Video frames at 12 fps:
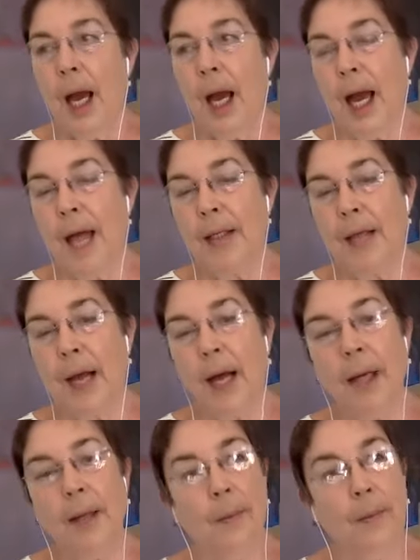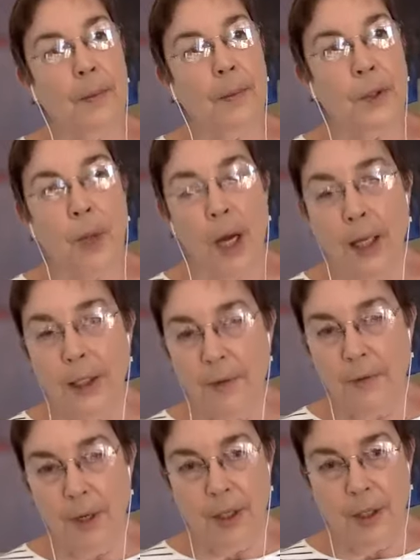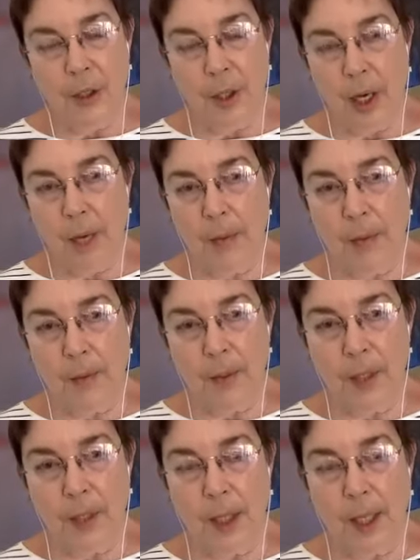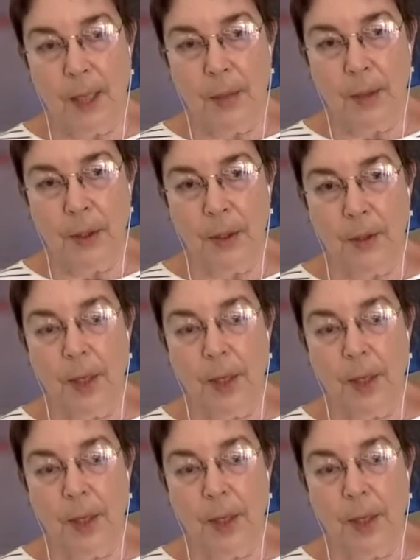As I tried to find a job and was unable to,